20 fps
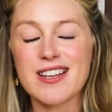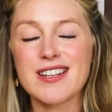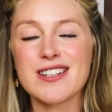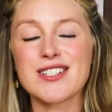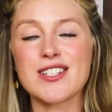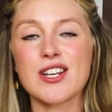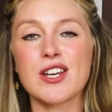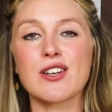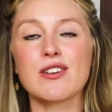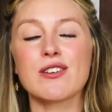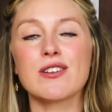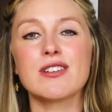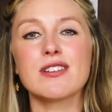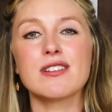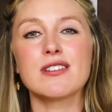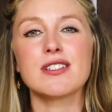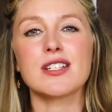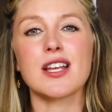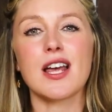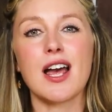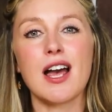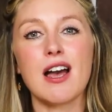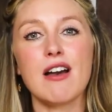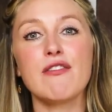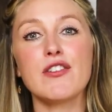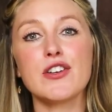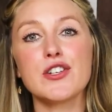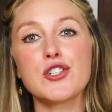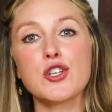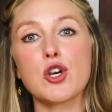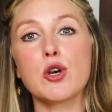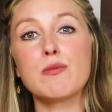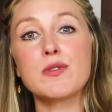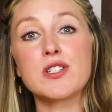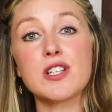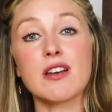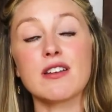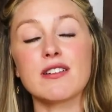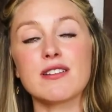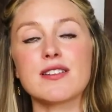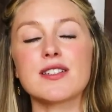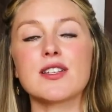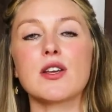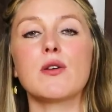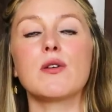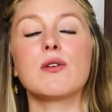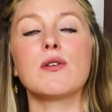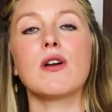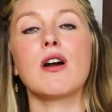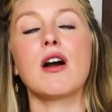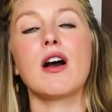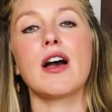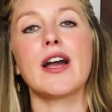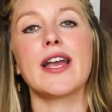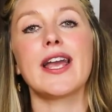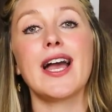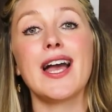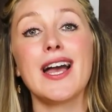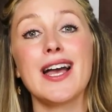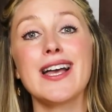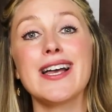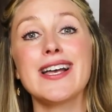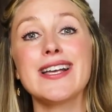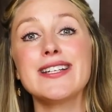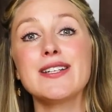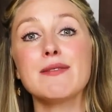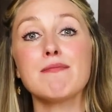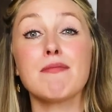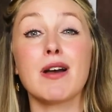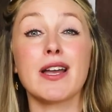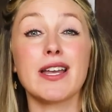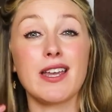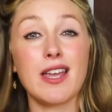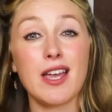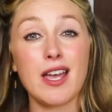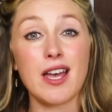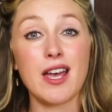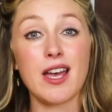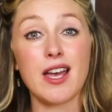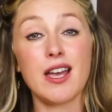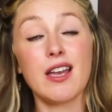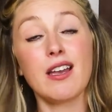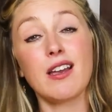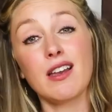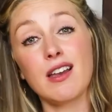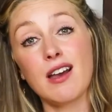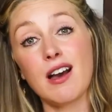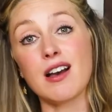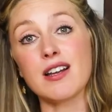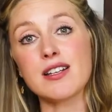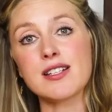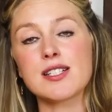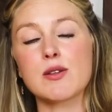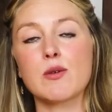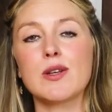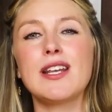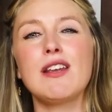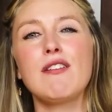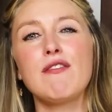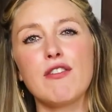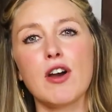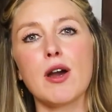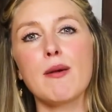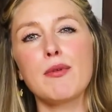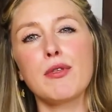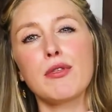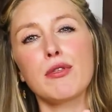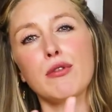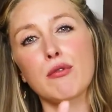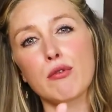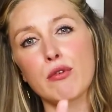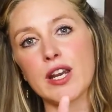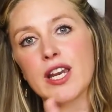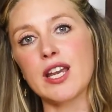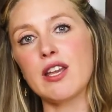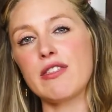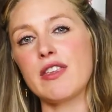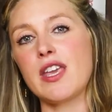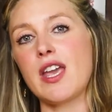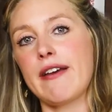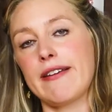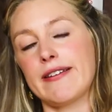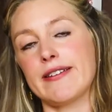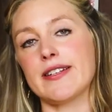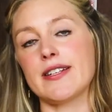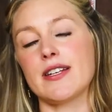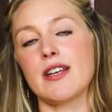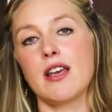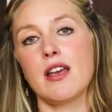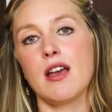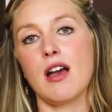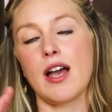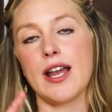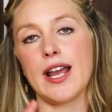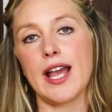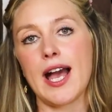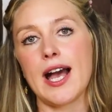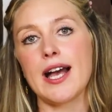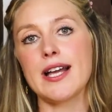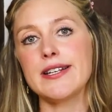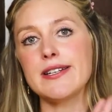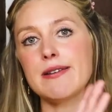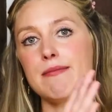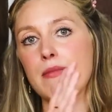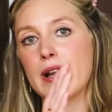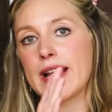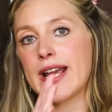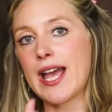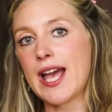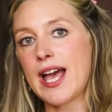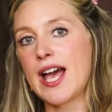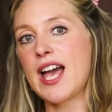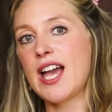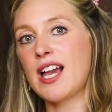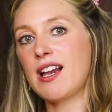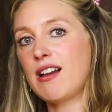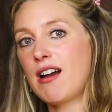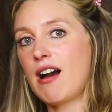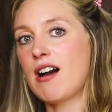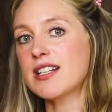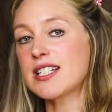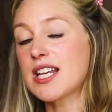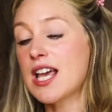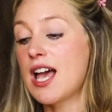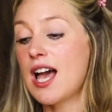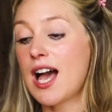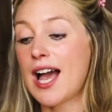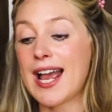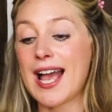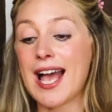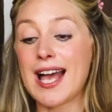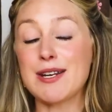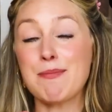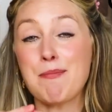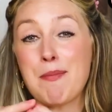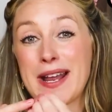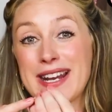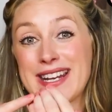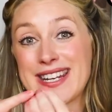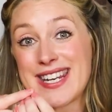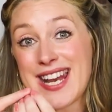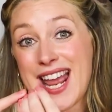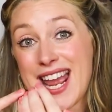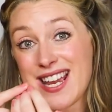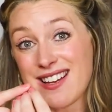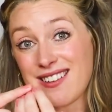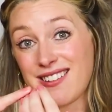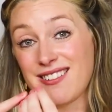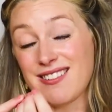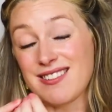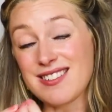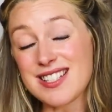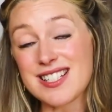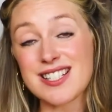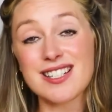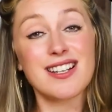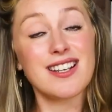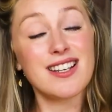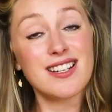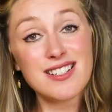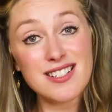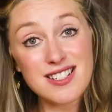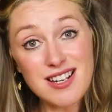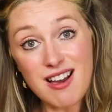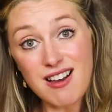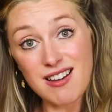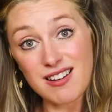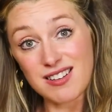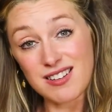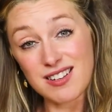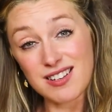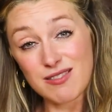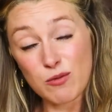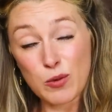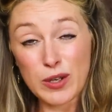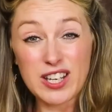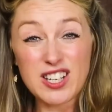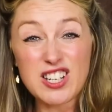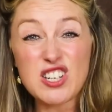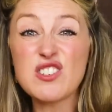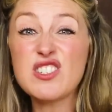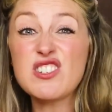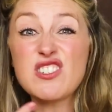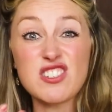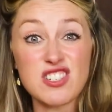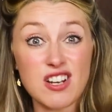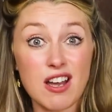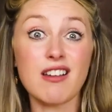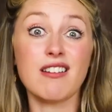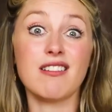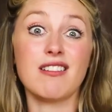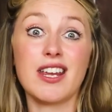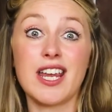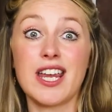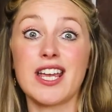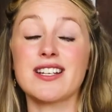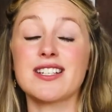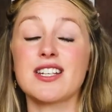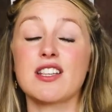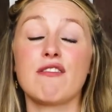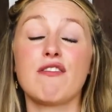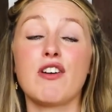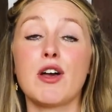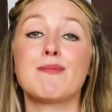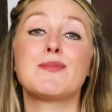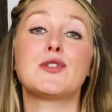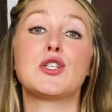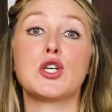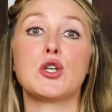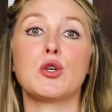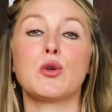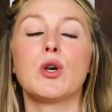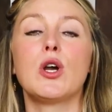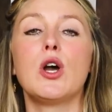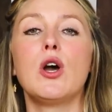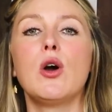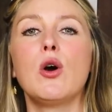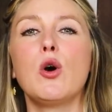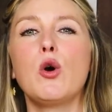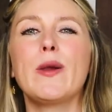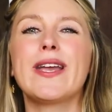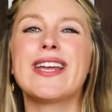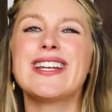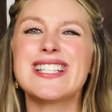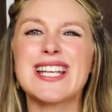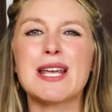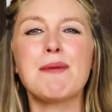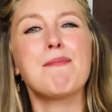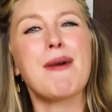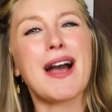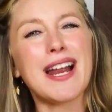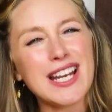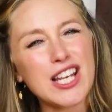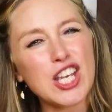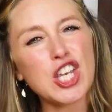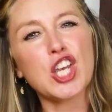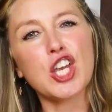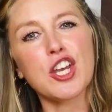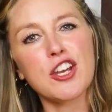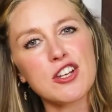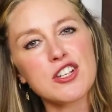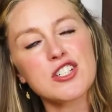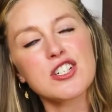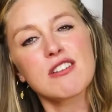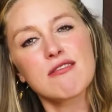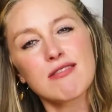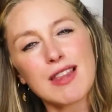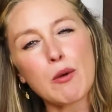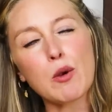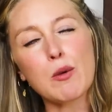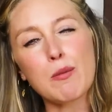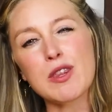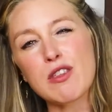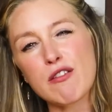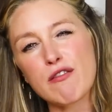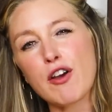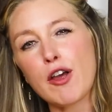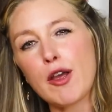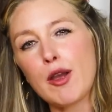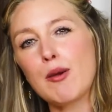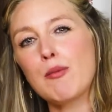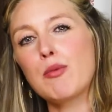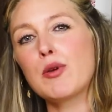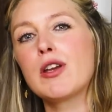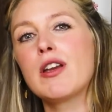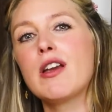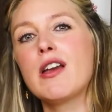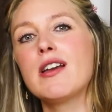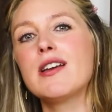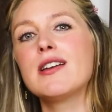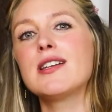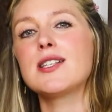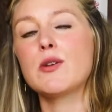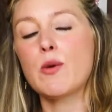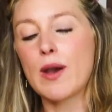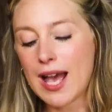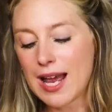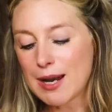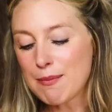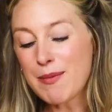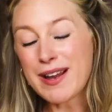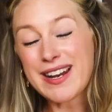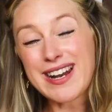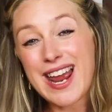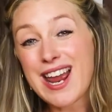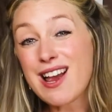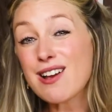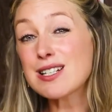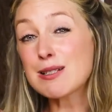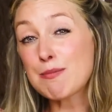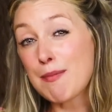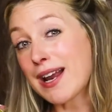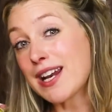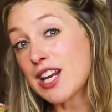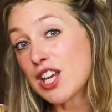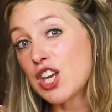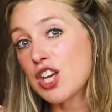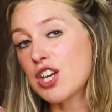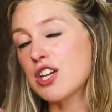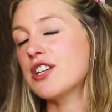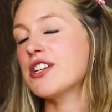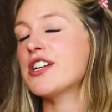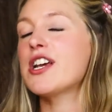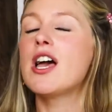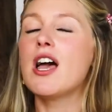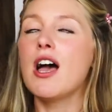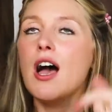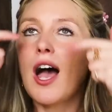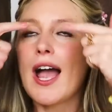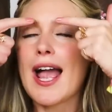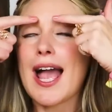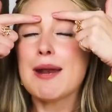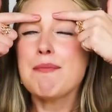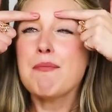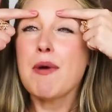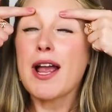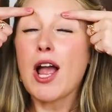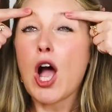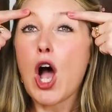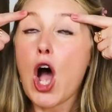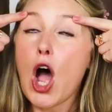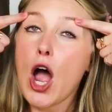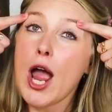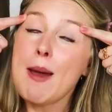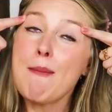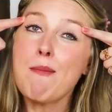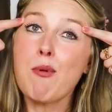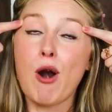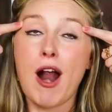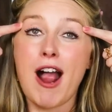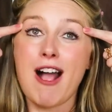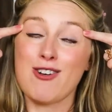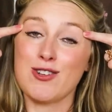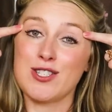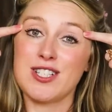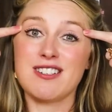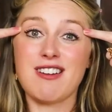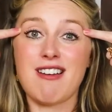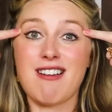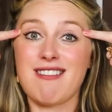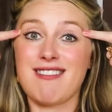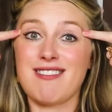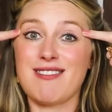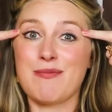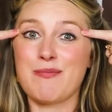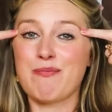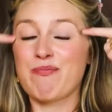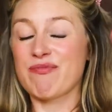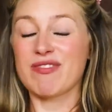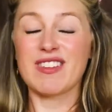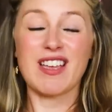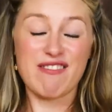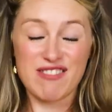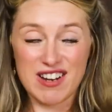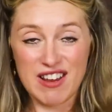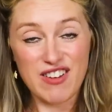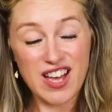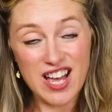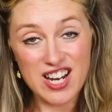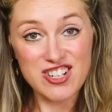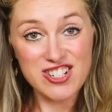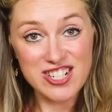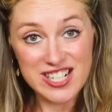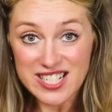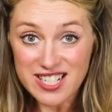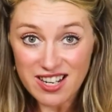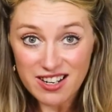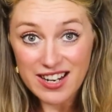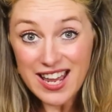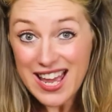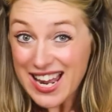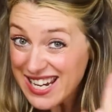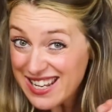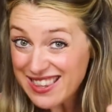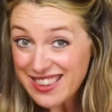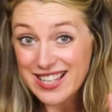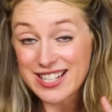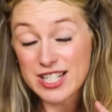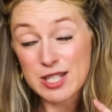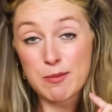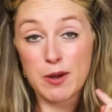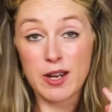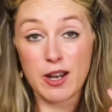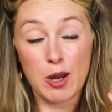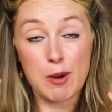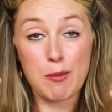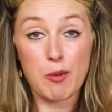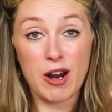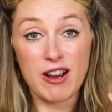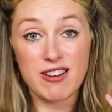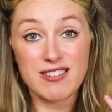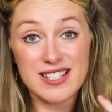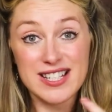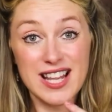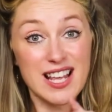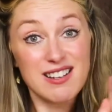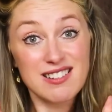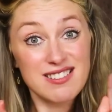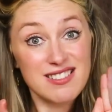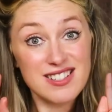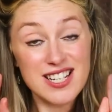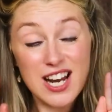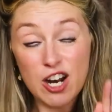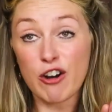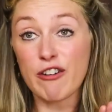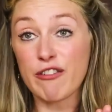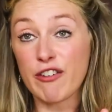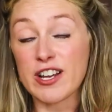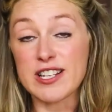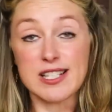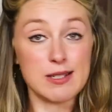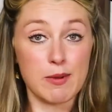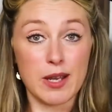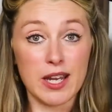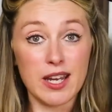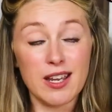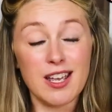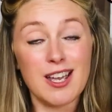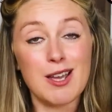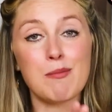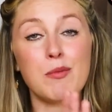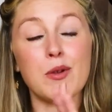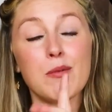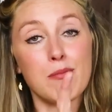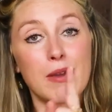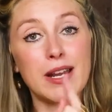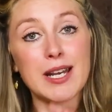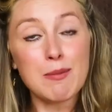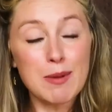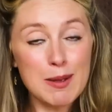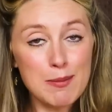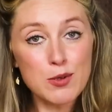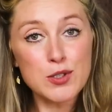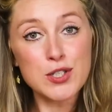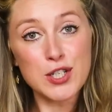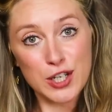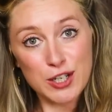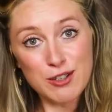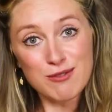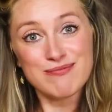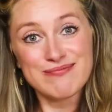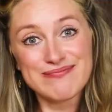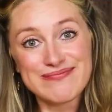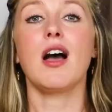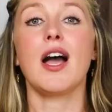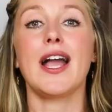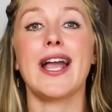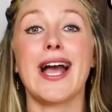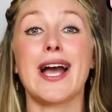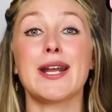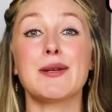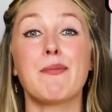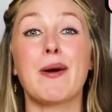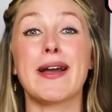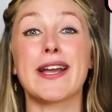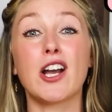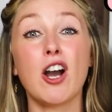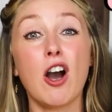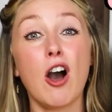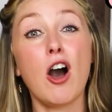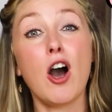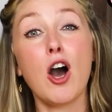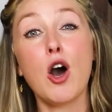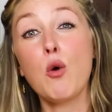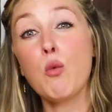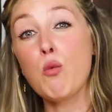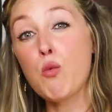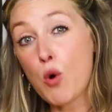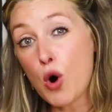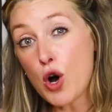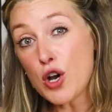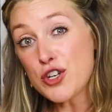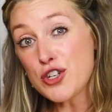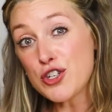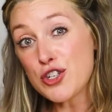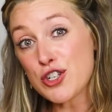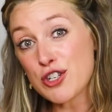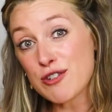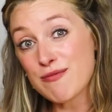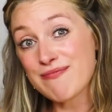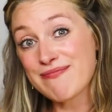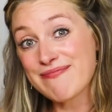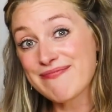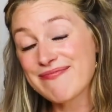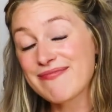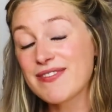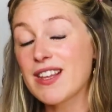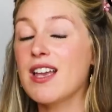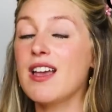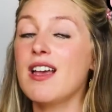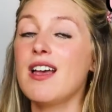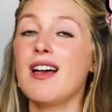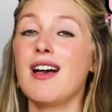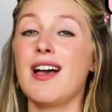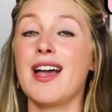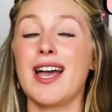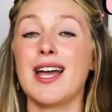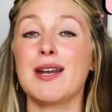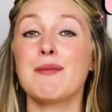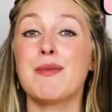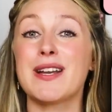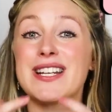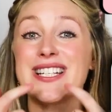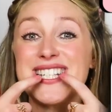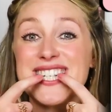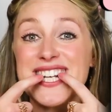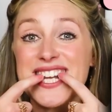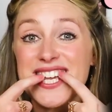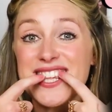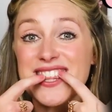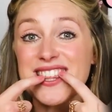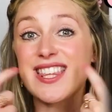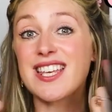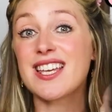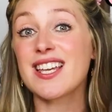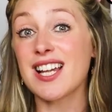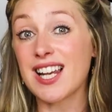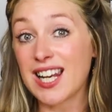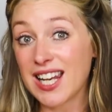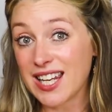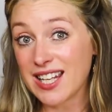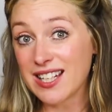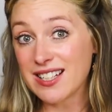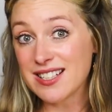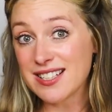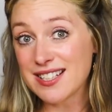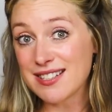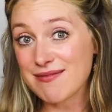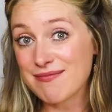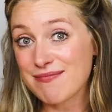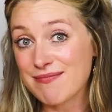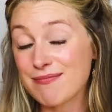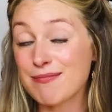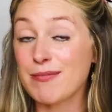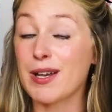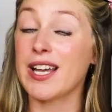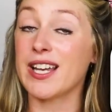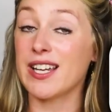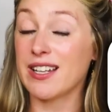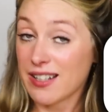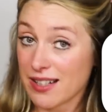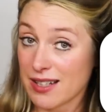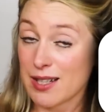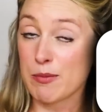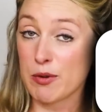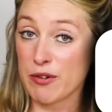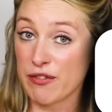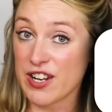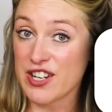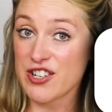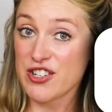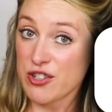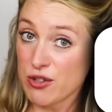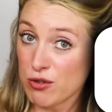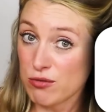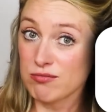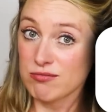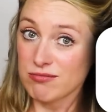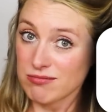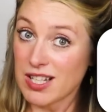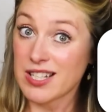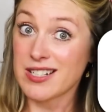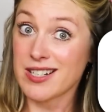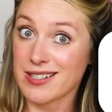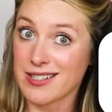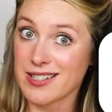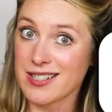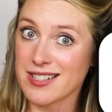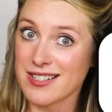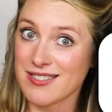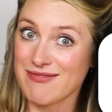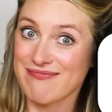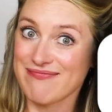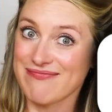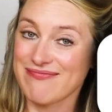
So to have a job done. So I had my hair cut. So we need verb 3 at the end. I had my hair cut. I had my nails done. We can use done here, so the verb do. Or we can say manicured. That would be the verb. So I had my nails manicured. I had my eyebrows done. I've never actually done anything to my eyebrows. That terrifies me, but many people do. I had my car washed. I had my teeth cleaned by a professional, a dentist.